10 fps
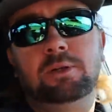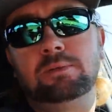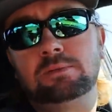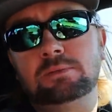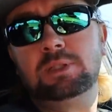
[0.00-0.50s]
know,
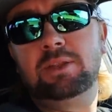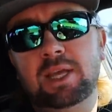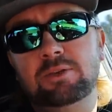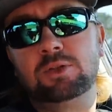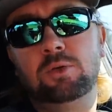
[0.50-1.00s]

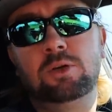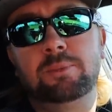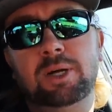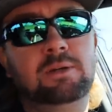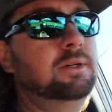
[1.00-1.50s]
anything else cool
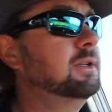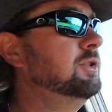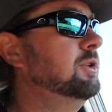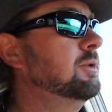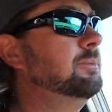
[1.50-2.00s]
coming out, Hunter,
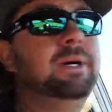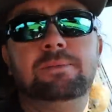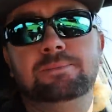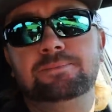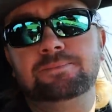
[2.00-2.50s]
that you know about?